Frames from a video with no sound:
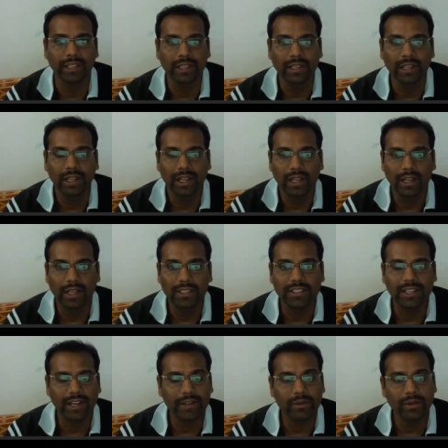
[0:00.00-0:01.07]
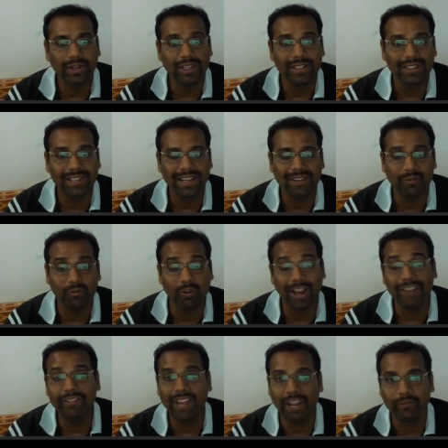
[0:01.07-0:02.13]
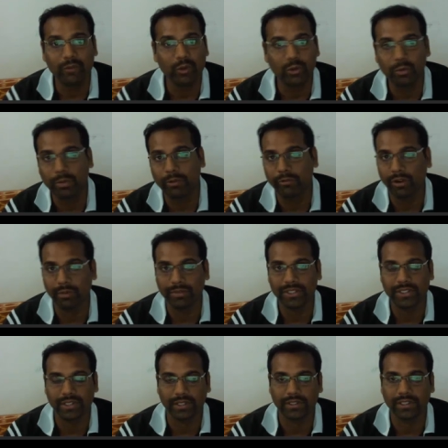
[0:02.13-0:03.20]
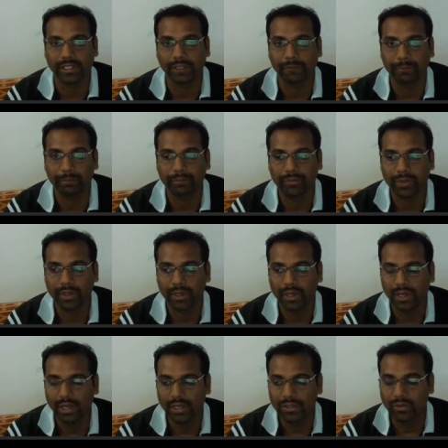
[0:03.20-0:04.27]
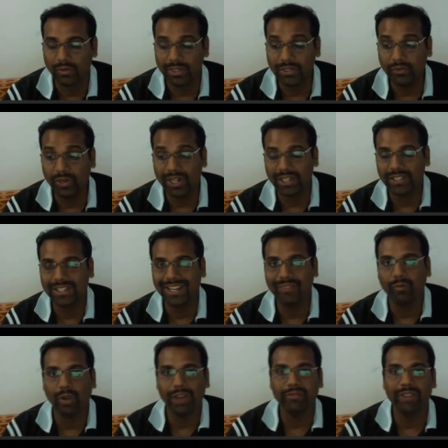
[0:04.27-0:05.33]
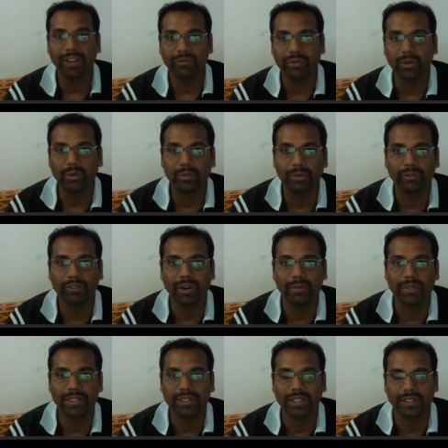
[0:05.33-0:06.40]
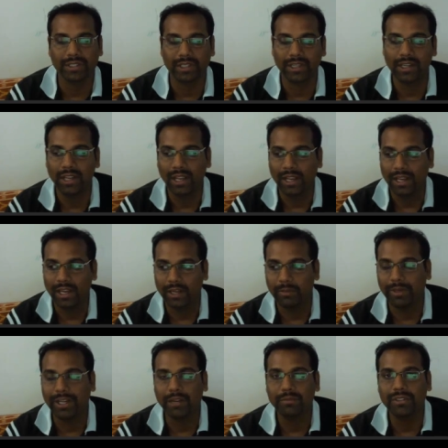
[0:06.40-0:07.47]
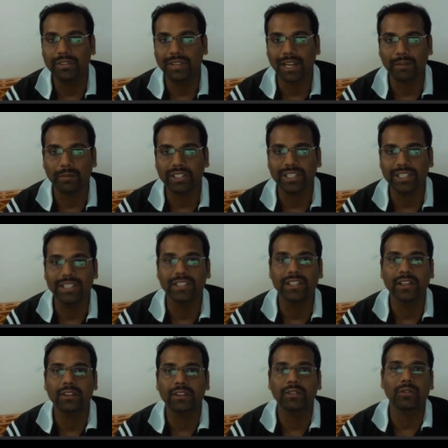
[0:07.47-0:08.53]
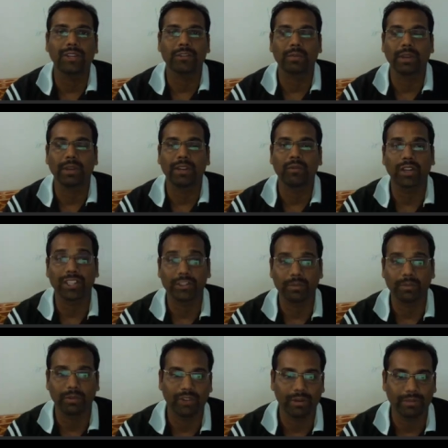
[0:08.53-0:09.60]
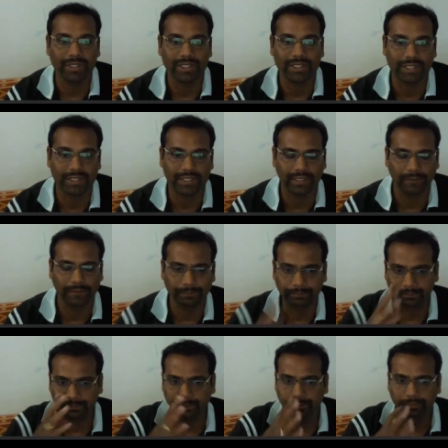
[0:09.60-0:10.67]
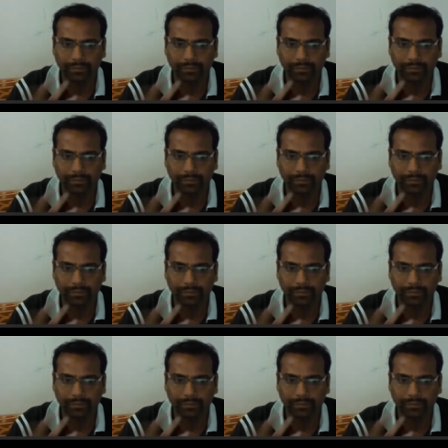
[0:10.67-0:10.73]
testing, let's try to understand why we have to do performance testing. So once we understand why we have to do performance testing, it becomes that much easier to explain what is performance testing.